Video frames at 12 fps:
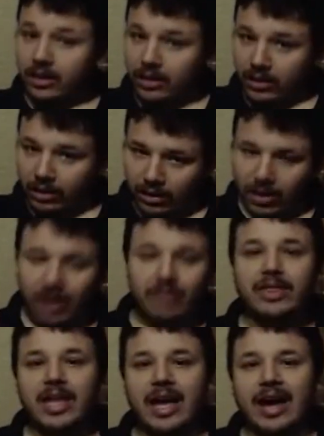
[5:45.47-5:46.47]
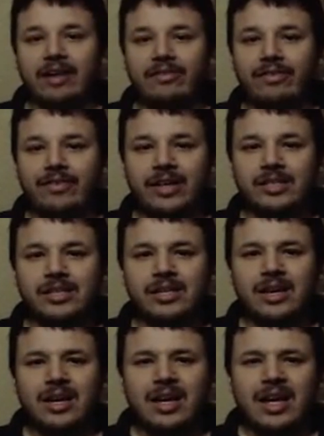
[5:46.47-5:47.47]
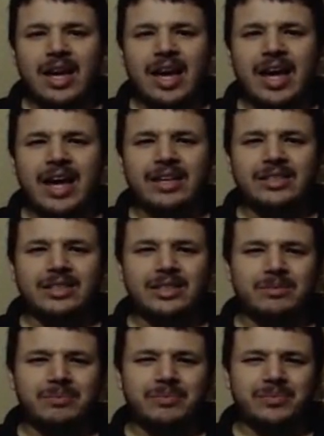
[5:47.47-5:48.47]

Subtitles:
loved the outfit, and